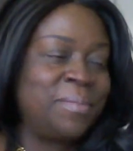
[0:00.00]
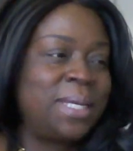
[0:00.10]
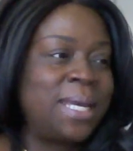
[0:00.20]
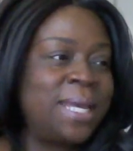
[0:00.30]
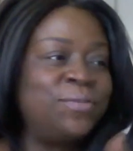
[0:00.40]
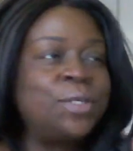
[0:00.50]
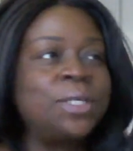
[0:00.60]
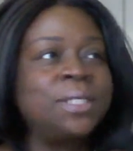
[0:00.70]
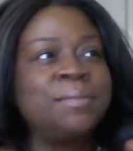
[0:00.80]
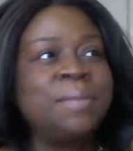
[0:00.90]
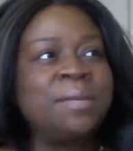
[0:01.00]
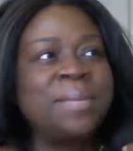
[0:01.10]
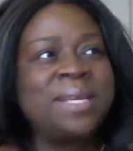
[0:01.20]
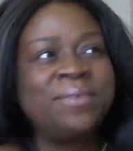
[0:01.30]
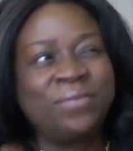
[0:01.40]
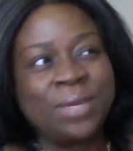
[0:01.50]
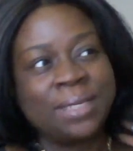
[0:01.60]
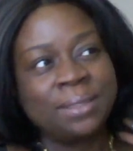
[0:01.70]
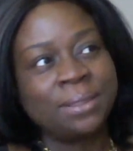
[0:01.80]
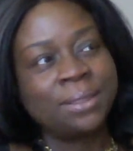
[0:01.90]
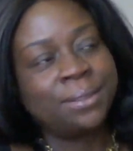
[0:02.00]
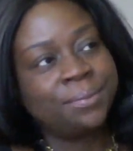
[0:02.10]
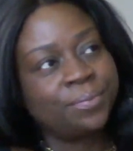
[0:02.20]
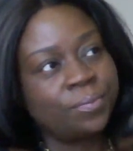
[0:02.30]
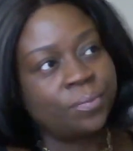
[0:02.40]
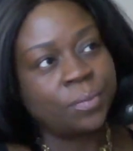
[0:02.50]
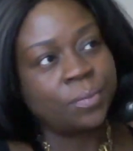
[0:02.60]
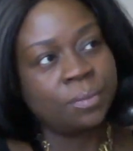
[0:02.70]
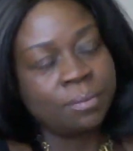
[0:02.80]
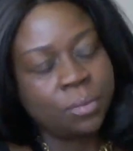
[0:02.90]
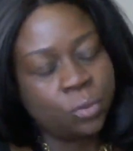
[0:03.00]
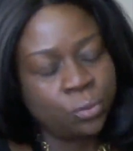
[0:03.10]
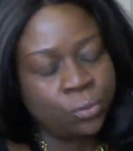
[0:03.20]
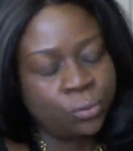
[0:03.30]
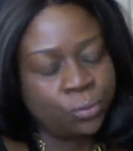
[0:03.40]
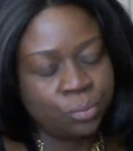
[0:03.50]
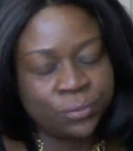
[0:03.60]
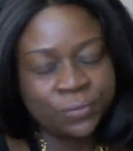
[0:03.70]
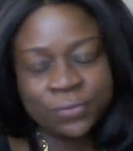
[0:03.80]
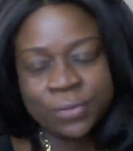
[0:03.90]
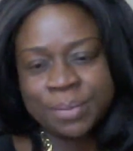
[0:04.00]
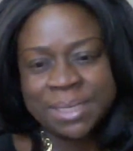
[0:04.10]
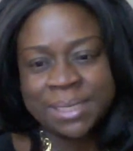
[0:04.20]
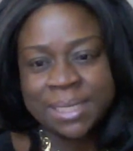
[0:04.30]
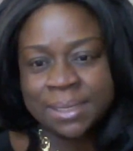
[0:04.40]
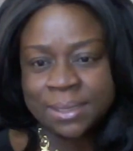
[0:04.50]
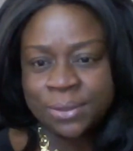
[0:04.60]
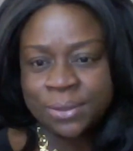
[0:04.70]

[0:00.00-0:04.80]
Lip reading: I've talked about my friend who moved from Indiana